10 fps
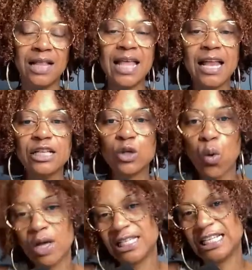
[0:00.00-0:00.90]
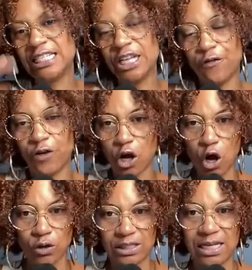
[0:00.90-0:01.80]
that it's causing
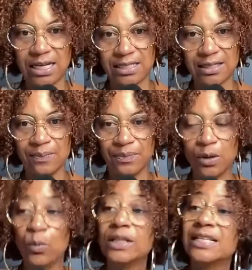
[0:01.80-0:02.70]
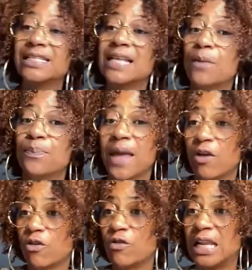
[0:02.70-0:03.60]
difficulties with the step
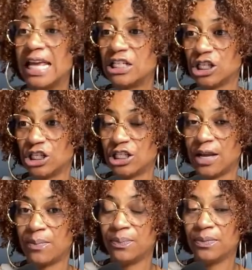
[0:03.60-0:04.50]
parent relationship.